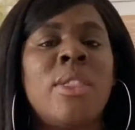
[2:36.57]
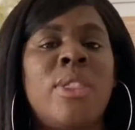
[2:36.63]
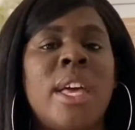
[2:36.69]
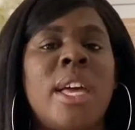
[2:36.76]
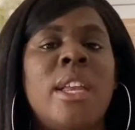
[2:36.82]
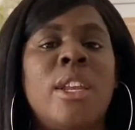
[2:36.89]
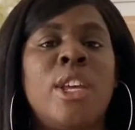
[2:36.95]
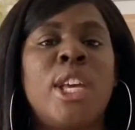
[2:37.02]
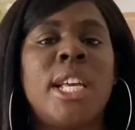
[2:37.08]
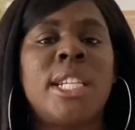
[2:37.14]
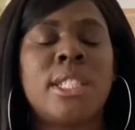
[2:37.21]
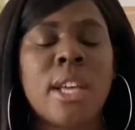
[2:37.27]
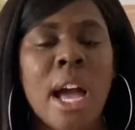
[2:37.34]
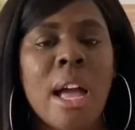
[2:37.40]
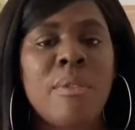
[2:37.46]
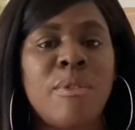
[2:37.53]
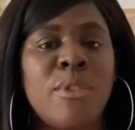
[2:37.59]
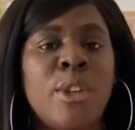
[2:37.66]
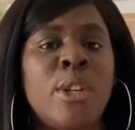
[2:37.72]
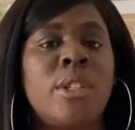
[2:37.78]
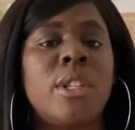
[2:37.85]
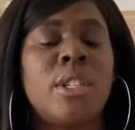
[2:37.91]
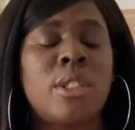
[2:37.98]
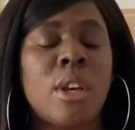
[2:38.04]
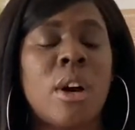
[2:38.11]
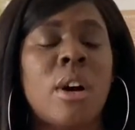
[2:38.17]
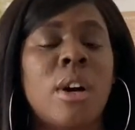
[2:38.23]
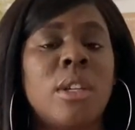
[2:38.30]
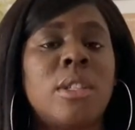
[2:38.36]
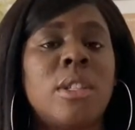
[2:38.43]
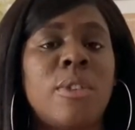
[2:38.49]
then it's time for you to
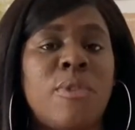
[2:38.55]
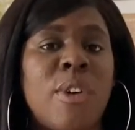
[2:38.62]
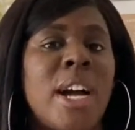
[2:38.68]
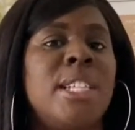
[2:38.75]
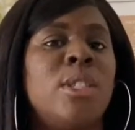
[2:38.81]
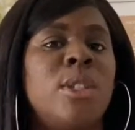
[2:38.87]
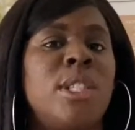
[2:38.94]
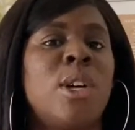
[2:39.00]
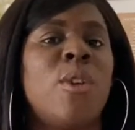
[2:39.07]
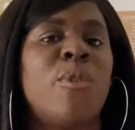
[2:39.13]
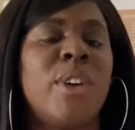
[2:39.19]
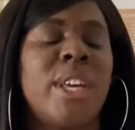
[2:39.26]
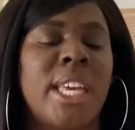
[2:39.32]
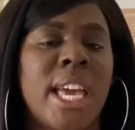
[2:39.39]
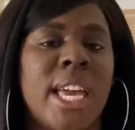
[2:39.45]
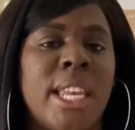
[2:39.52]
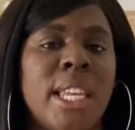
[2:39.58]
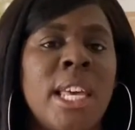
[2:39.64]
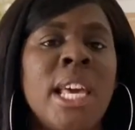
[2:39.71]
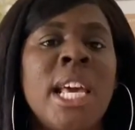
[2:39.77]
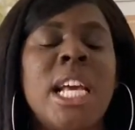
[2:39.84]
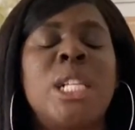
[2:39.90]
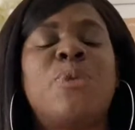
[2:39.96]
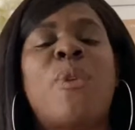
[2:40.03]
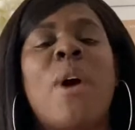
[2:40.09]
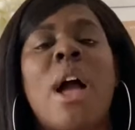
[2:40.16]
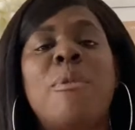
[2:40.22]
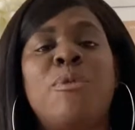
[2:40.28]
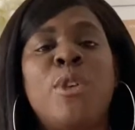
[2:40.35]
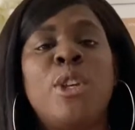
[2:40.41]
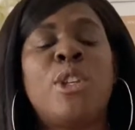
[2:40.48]
start to find yourself again. It's
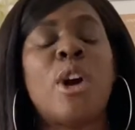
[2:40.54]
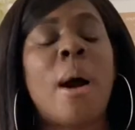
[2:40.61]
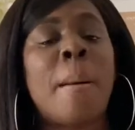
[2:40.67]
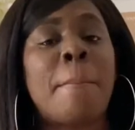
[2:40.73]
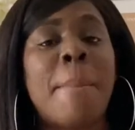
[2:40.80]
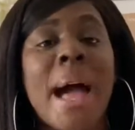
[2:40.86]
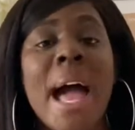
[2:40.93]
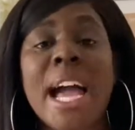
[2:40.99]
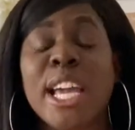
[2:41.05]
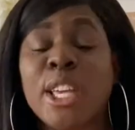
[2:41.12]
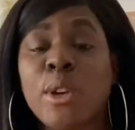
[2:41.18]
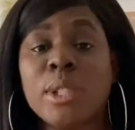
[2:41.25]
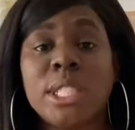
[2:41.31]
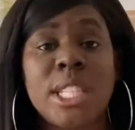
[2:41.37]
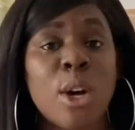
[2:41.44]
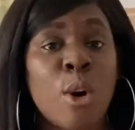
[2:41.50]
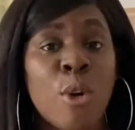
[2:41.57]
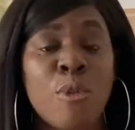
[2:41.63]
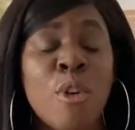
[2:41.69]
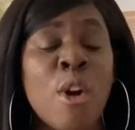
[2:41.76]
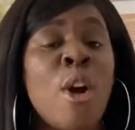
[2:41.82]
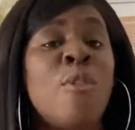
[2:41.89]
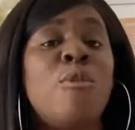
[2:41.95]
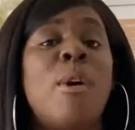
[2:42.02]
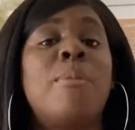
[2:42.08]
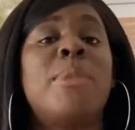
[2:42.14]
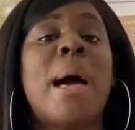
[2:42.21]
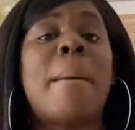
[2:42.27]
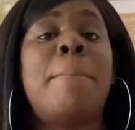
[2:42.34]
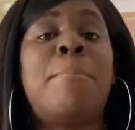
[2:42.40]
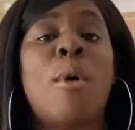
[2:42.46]
time for you to unpack yourself from
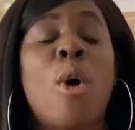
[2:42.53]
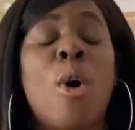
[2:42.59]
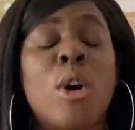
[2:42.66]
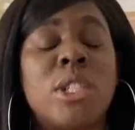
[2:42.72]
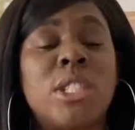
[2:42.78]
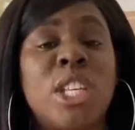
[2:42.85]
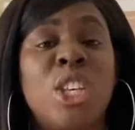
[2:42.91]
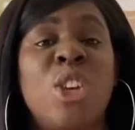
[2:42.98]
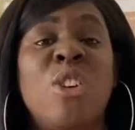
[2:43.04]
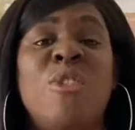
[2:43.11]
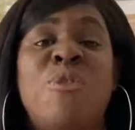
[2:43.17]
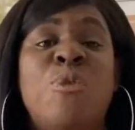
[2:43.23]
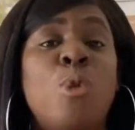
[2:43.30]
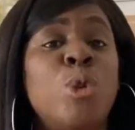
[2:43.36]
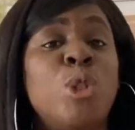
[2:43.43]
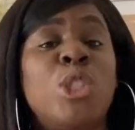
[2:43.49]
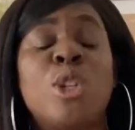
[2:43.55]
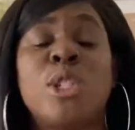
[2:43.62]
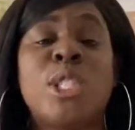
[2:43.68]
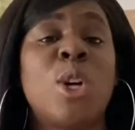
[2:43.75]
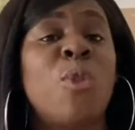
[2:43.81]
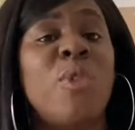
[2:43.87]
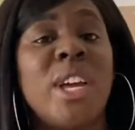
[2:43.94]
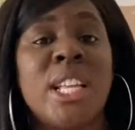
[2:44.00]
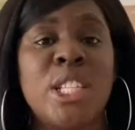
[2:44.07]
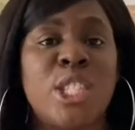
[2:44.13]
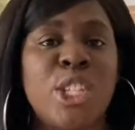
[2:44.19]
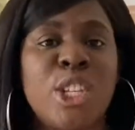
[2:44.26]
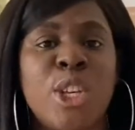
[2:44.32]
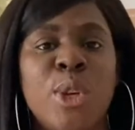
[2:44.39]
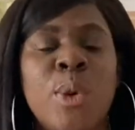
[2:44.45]
that box that you forced yourself
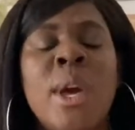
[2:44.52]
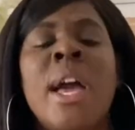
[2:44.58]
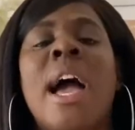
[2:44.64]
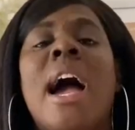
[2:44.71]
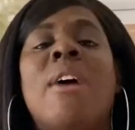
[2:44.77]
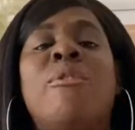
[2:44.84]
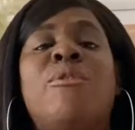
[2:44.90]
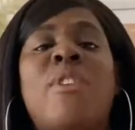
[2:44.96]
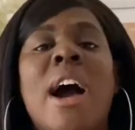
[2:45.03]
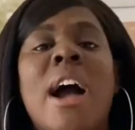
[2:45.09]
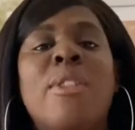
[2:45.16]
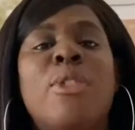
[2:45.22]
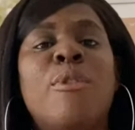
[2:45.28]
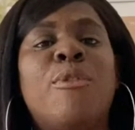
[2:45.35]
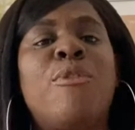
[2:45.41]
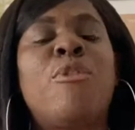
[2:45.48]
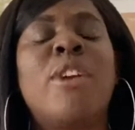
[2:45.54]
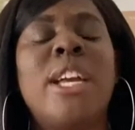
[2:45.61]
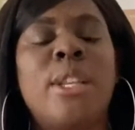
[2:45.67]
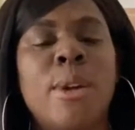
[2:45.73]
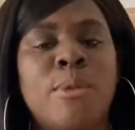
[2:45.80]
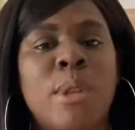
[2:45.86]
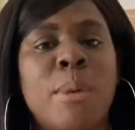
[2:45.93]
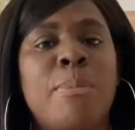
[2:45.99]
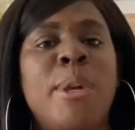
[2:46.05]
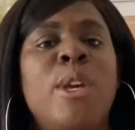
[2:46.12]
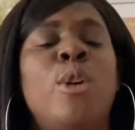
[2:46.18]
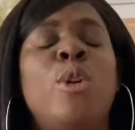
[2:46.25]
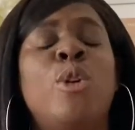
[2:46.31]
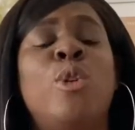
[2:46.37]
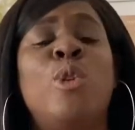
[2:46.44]
into and find the freedom to be
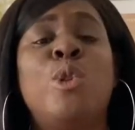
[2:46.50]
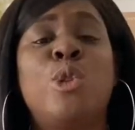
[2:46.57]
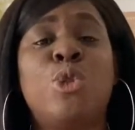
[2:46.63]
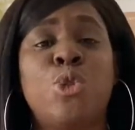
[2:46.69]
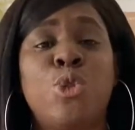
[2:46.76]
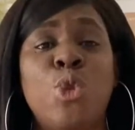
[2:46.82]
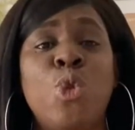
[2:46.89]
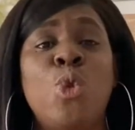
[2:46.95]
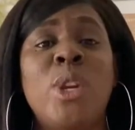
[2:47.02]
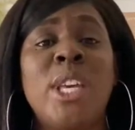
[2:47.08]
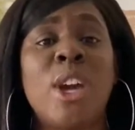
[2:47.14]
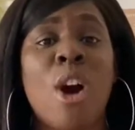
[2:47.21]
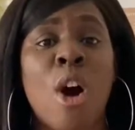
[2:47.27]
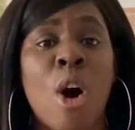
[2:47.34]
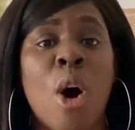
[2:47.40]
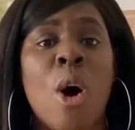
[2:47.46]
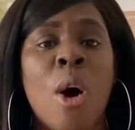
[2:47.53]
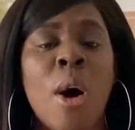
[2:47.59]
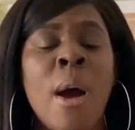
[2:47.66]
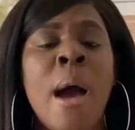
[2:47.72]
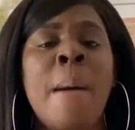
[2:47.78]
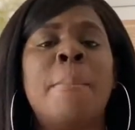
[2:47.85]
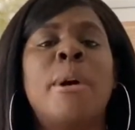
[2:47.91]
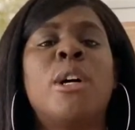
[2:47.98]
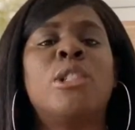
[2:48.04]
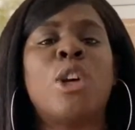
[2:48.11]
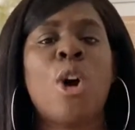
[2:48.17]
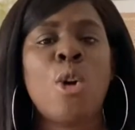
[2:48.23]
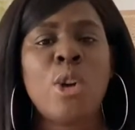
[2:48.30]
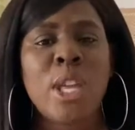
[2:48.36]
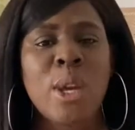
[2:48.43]
who you truly are. Because
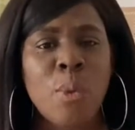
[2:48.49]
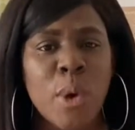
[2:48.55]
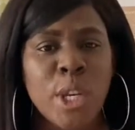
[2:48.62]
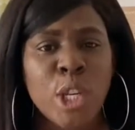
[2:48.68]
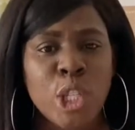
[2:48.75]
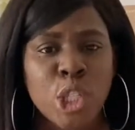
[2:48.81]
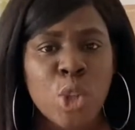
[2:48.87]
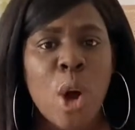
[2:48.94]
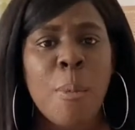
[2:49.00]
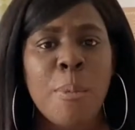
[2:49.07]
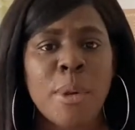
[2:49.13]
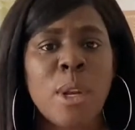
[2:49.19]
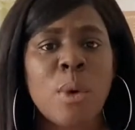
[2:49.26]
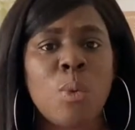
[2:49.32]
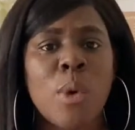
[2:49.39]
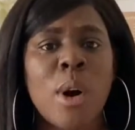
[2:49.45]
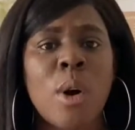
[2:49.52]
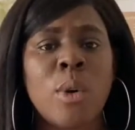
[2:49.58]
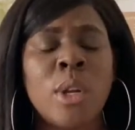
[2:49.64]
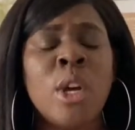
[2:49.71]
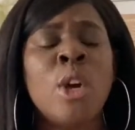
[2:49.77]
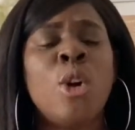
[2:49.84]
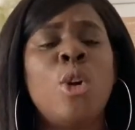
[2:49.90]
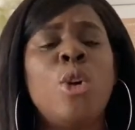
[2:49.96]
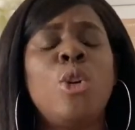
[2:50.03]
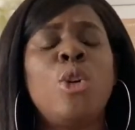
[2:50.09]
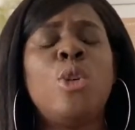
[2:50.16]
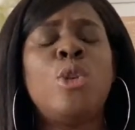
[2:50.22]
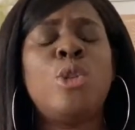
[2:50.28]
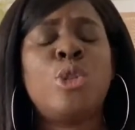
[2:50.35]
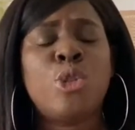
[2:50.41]
only when you show up in the world who
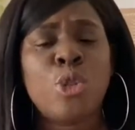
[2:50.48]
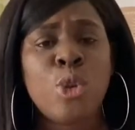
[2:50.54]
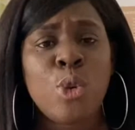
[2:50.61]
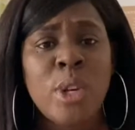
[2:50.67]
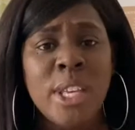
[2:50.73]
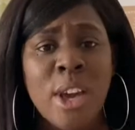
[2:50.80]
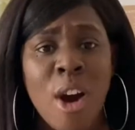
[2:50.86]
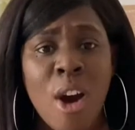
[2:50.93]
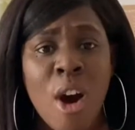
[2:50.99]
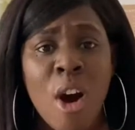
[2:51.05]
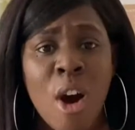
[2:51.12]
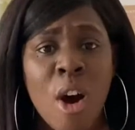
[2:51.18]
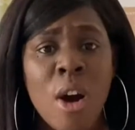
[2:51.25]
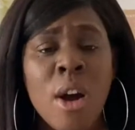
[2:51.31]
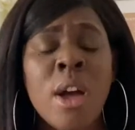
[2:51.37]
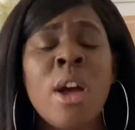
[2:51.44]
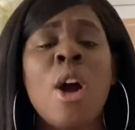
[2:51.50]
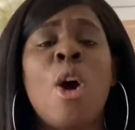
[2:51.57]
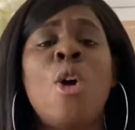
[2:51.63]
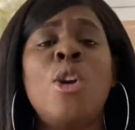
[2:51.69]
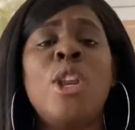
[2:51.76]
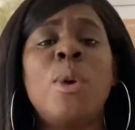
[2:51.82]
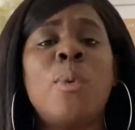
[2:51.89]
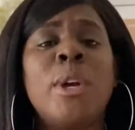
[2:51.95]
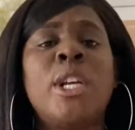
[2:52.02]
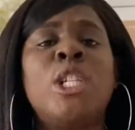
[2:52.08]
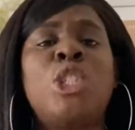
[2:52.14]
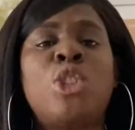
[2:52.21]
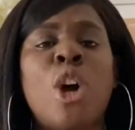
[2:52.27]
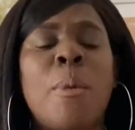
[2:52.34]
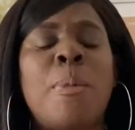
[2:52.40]
you truly are, only when you
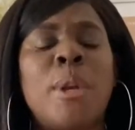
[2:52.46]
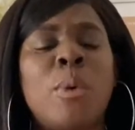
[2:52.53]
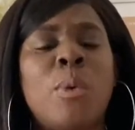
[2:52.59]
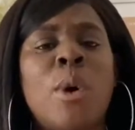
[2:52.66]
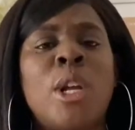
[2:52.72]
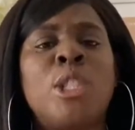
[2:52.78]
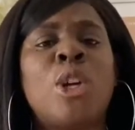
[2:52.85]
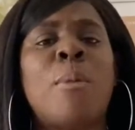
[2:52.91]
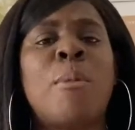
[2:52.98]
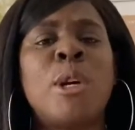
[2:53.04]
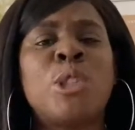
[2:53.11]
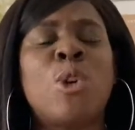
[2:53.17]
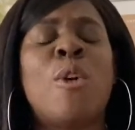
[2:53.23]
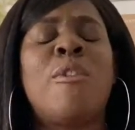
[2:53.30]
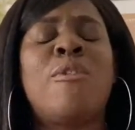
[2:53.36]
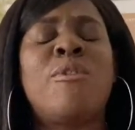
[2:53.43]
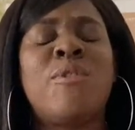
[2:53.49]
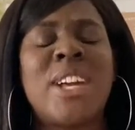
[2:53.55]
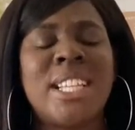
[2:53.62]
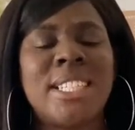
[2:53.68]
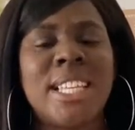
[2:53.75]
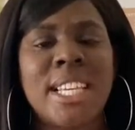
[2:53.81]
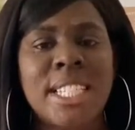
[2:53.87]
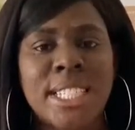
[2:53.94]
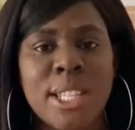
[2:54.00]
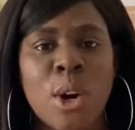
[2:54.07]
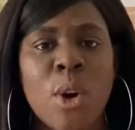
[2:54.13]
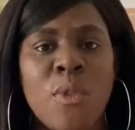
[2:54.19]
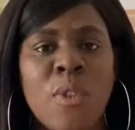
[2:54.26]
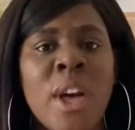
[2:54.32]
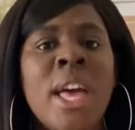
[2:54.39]
show up in the world as your most authentic
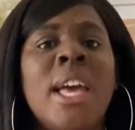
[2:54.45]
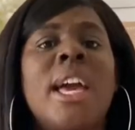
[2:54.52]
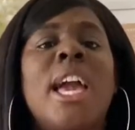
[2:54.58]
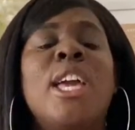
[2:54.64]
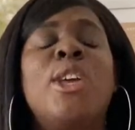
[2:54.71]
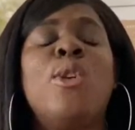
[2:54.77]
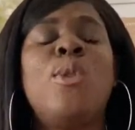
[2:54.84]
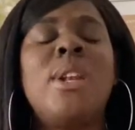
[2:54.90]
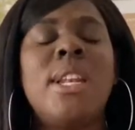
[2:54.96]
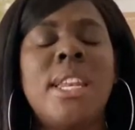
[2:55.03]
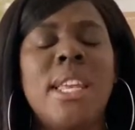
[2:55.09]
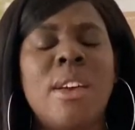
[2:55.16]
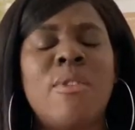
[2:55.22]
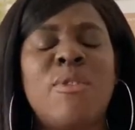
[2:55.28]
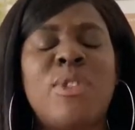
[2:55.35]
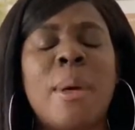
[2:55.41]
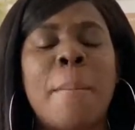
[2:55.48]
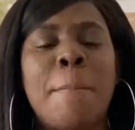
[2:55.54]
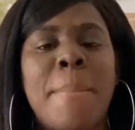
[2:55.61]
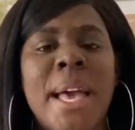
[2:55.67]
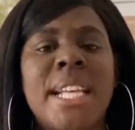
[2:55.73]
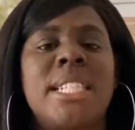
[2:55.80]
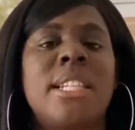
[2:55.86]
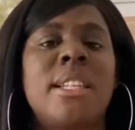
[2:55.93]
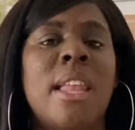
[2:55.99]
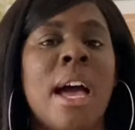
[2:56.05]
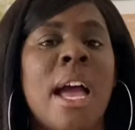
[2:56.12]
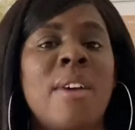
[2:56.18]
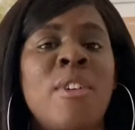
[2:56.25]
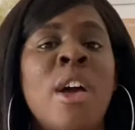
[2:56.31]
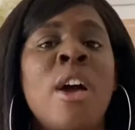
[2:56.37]
self, can you live the best
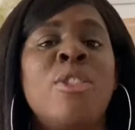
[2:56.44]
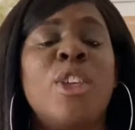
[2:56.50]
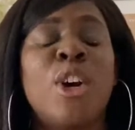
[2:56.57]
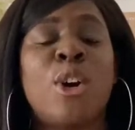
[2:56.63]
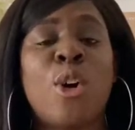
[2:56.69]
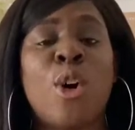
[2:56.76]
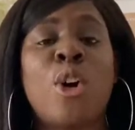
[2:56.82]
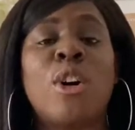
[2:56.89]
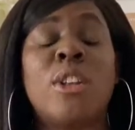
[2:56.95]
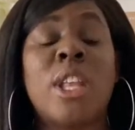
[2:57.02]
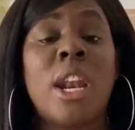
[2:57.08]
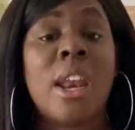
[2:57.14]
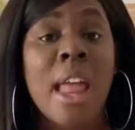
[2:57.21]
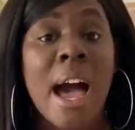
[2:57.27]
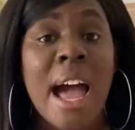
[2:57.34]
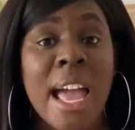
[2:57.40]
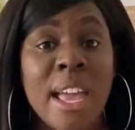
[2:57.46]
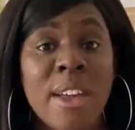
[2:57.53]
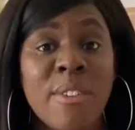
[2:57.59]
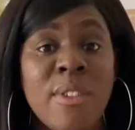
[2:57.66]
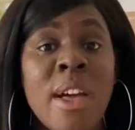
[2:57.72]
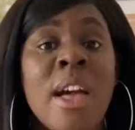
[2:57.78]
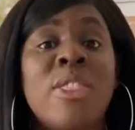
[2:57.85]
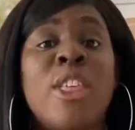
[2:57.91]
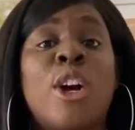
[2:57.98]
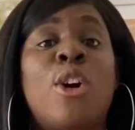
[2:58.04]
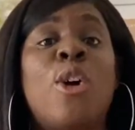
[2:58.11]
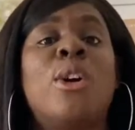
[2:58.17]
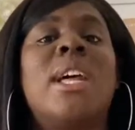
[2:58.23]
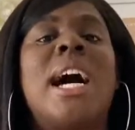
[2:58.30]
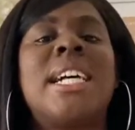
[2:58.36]
life, the life that
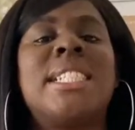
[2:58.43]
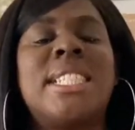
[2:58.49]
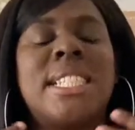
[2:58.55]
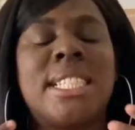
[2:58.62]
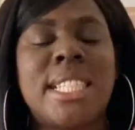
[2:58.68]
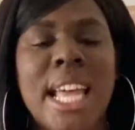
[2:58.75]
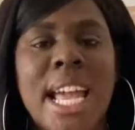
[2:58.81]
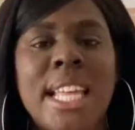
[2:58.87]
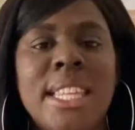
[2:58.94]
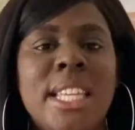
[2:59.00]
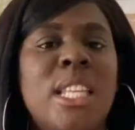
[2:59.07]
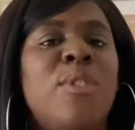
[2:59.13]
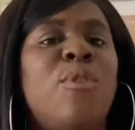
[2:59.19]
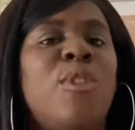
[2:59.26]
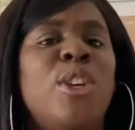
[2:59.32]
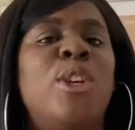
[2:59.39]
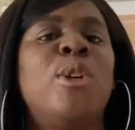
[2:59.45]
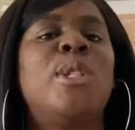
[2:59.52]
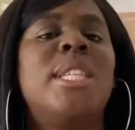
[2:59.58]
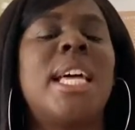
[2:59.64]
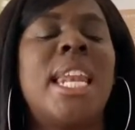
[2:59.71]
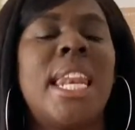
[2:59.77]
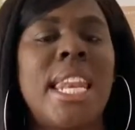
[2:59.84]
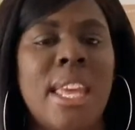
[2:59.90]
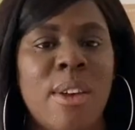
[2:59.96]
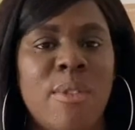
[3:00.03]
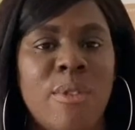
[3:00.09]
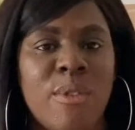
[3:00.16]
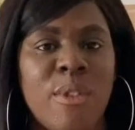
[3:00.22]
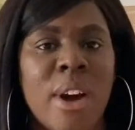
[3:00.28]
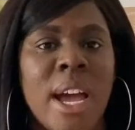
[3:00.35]
God has intended for you to
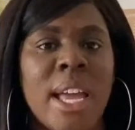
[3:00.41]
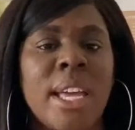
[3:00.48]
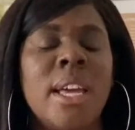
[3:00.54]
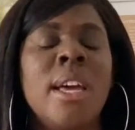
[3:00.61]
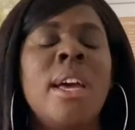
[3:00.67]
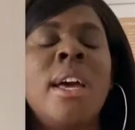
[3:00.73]
live, right? So the